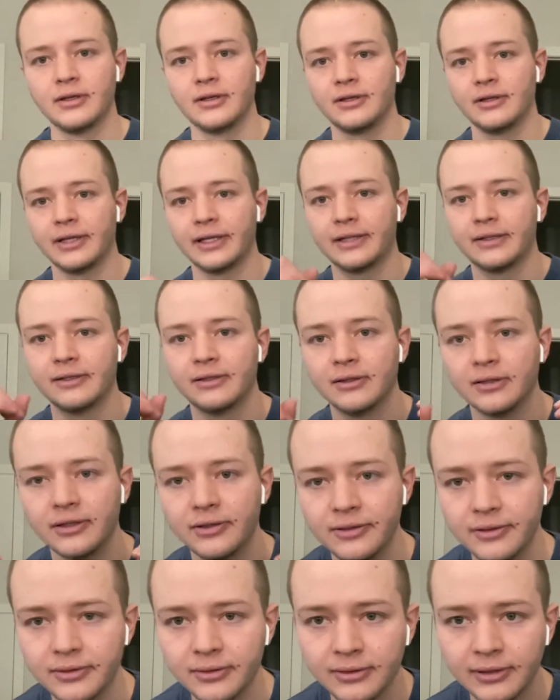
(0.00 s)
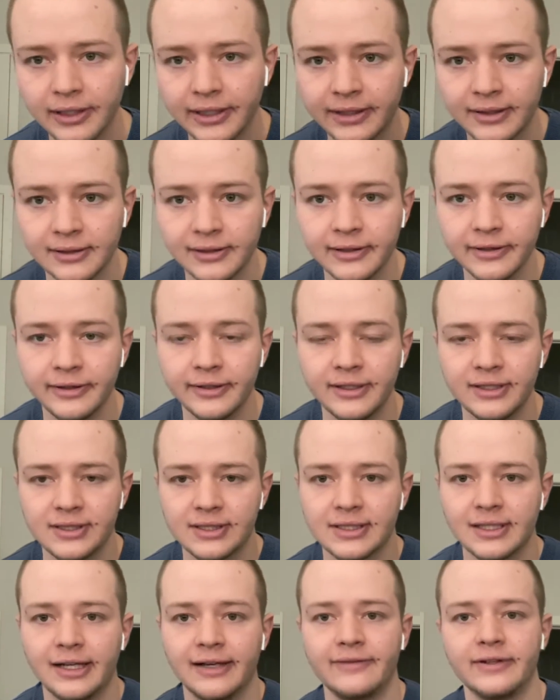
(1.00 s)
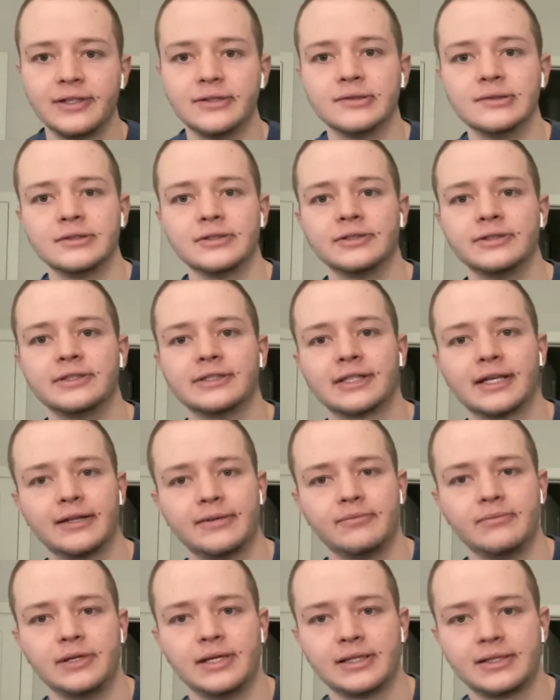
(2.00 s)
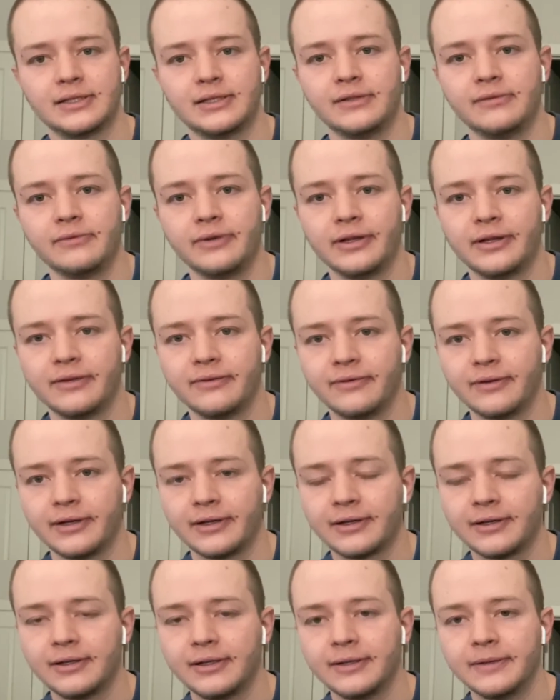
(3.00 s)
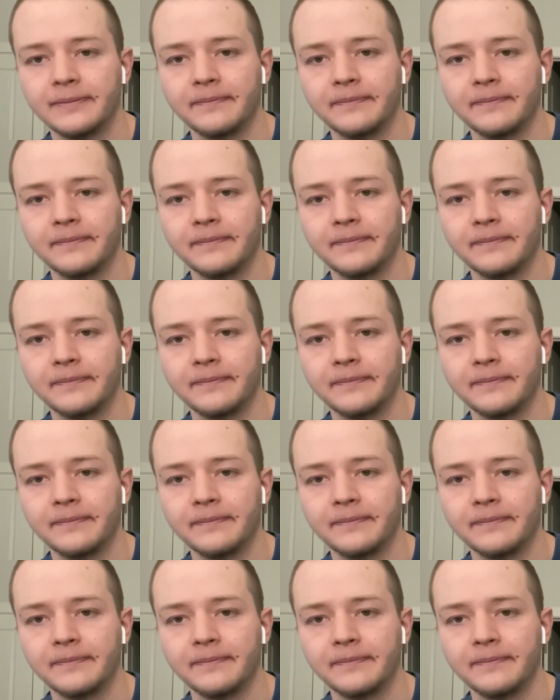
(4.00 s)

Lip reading: like the local like Illyrian Slavic culture, just kind of meshed in with the fucking